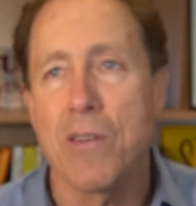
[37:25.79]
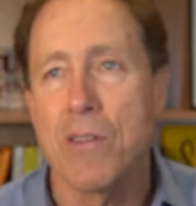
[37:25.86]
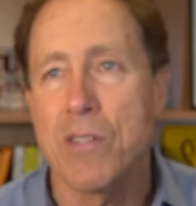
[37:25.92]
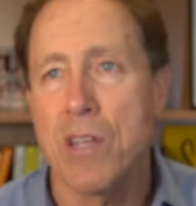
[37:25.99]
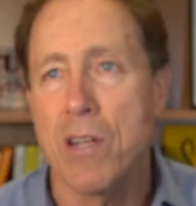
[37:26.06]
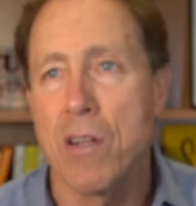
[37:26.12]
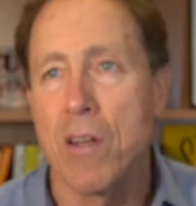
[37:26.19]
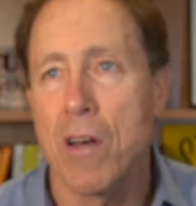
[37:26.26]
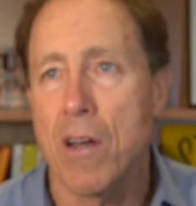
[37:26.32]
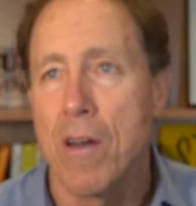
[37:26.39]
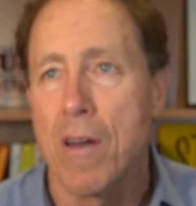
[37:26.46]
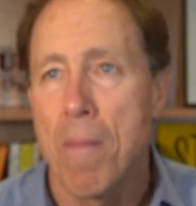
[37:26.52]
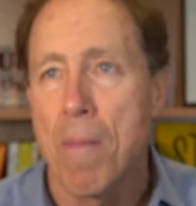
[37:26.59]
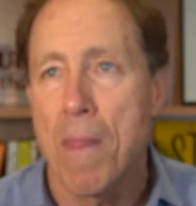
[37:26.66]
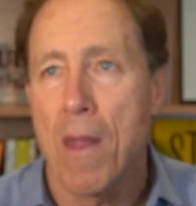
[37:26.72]
Say, look,
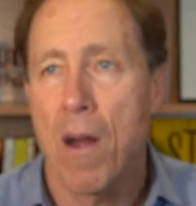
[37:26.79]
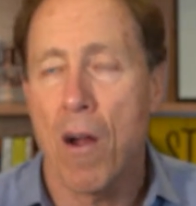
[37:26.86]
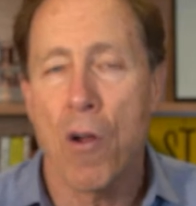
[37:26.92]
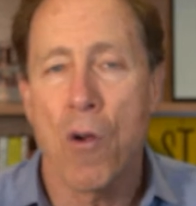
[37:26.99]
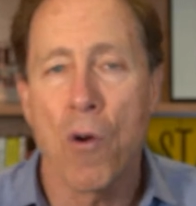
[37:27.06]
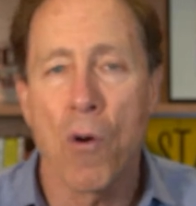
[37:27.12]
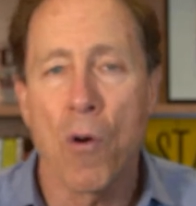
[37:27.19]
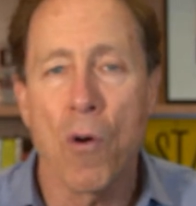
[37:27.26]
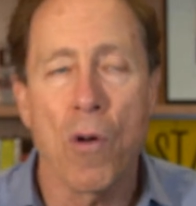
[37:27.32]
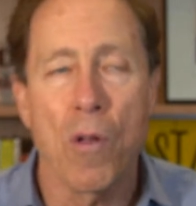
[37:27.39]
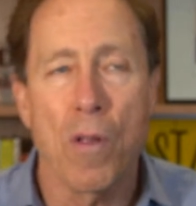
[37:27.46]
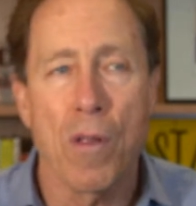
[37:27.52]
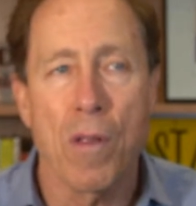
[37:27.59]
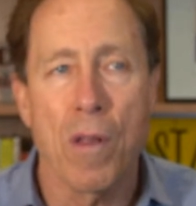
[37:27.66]
our goal,